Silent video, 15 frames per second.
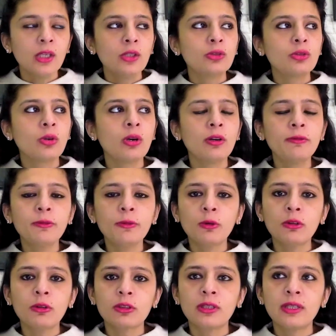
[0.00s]
So of
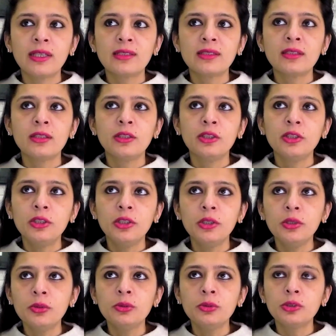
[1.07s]
course, there's a
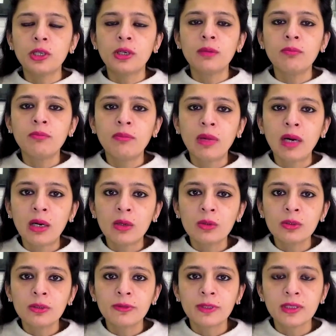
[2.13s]
huge
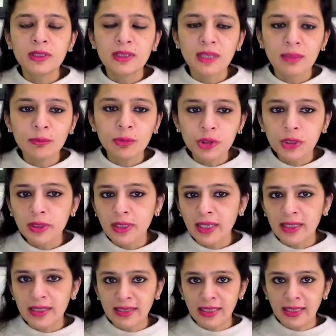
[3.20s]
amount of consumption
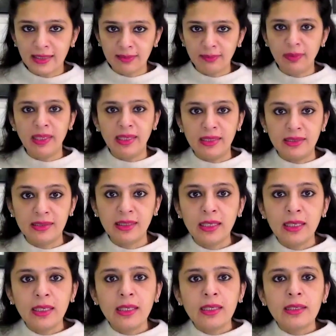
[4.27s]
that takes place.
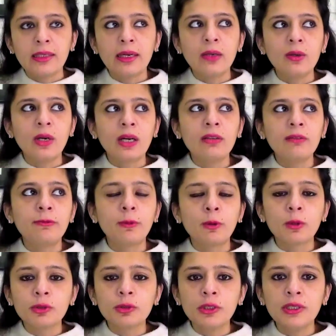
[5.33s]
Now,
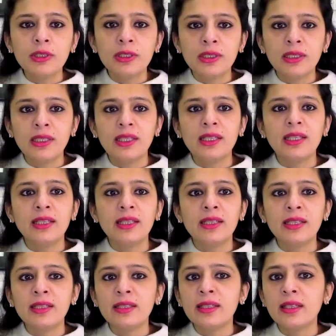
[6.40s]
unfortunately, in
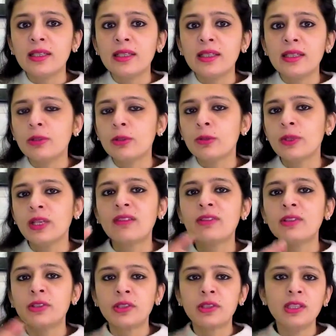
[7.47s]
India, even though we have
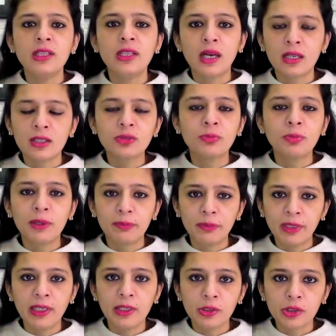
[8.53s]
a really large
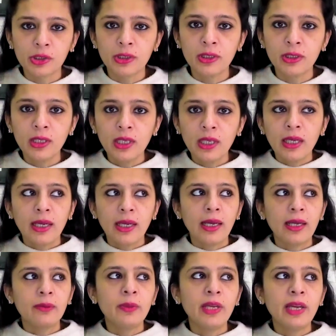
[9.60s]
population,
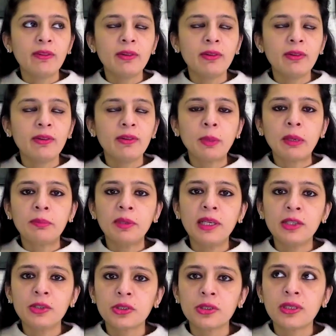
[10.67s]
and we have a
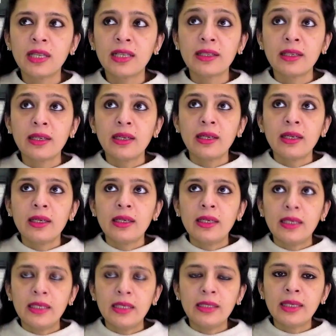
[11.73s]
population that
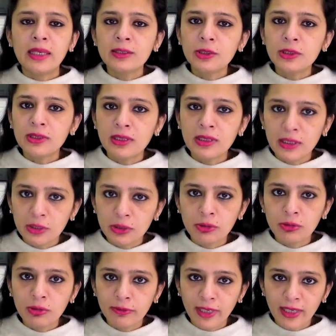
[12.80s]
indulges in these
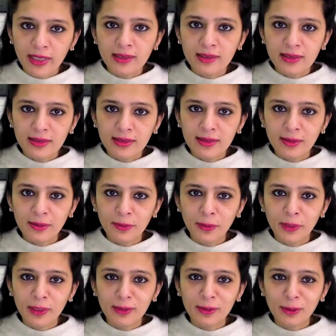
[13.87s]
two events
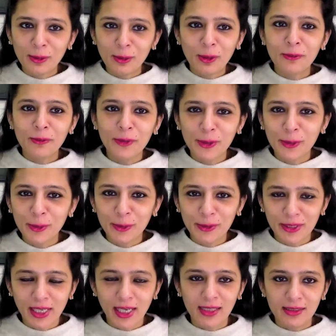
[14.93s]
with a lot of
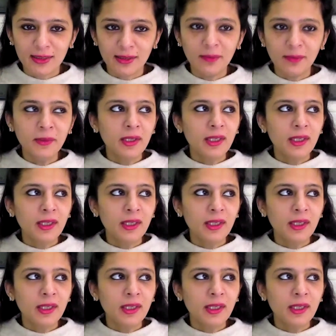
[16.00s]
enthusiasm.